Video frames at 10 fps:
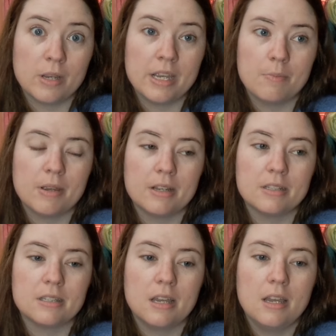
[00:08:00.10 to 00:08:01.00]
week
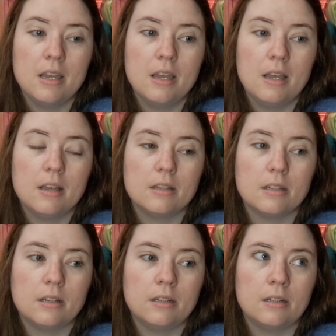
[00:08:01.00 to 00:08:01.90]
because
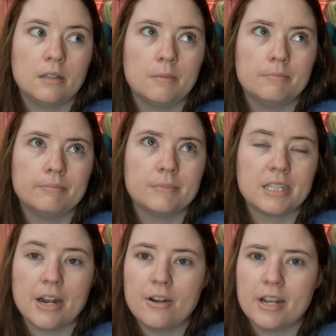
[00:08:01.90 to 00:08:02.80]
um,
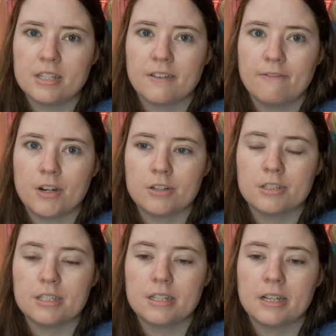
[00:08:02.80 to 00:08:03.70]
Saturday is the
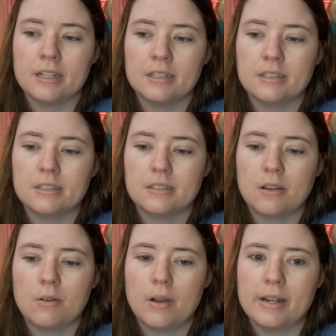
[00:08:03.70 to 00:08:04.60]
first, and
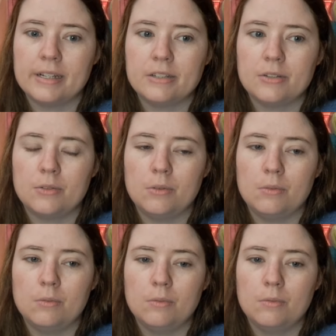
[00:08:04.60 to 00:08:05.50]
so I need to
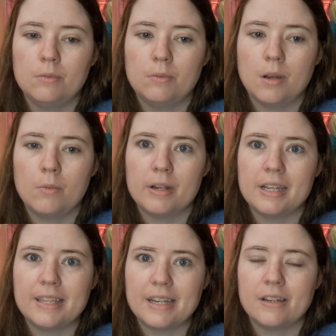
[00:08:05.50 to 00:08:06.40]
I want to
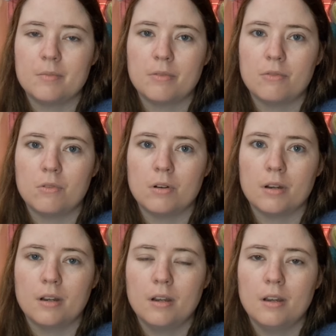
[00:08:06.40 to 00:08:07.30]
get that done
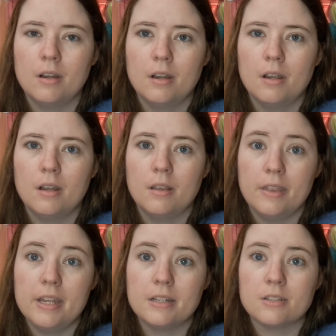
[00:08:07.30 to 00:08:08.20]
before
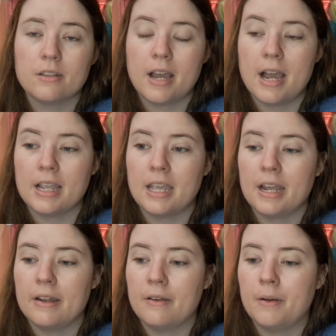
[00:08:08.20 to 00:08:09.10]
then, so that I
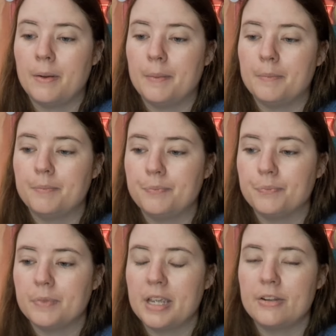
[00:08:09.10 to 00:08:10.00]
can um,
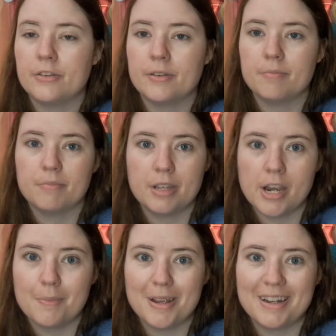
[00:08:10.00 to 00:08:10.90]
enter
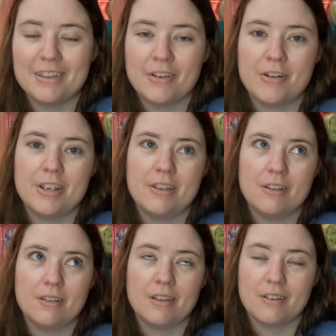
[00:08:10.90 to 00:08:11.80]
Carrie Penny the Arnie
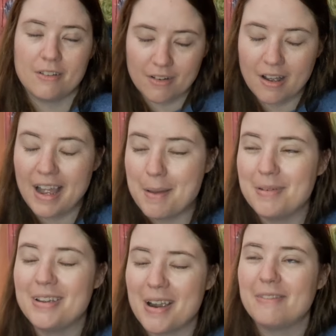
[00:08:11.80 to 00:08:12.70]
the
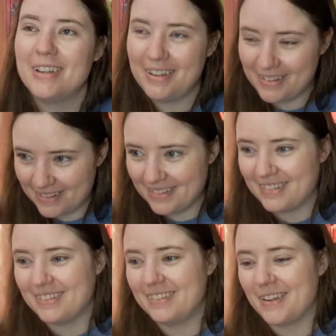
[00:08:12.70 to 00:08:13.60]
happy crafty
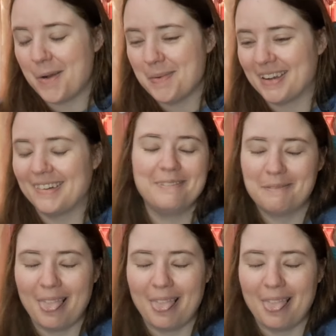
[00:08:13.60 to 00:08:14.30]
homemaker.